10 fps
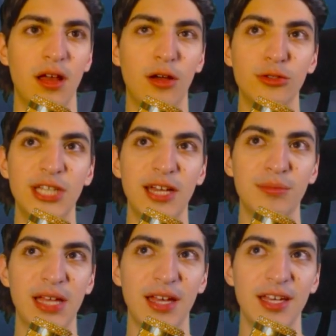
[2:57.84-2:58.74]
Oh,
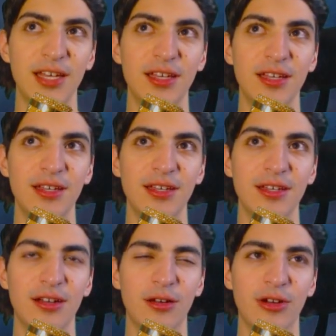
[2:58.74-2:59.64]
damn,
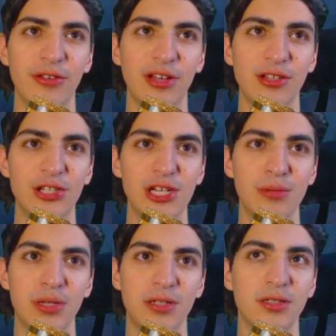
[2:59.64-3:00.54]
they already found the
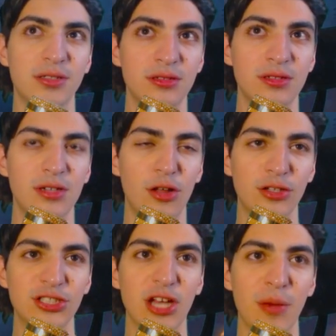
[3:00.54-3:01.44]
ship. Oh, this is